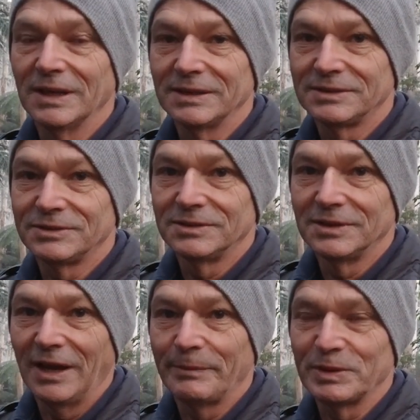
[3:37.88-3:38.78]
That
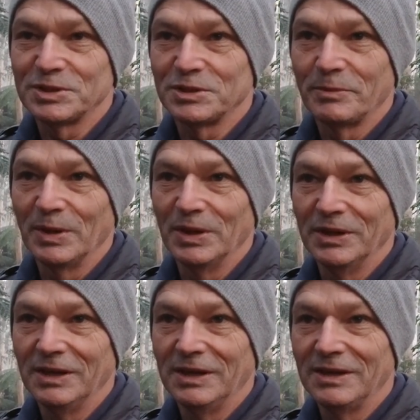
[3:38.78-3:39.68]
happens to
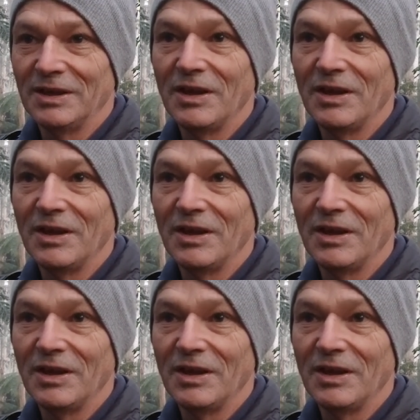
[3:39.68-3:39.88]
be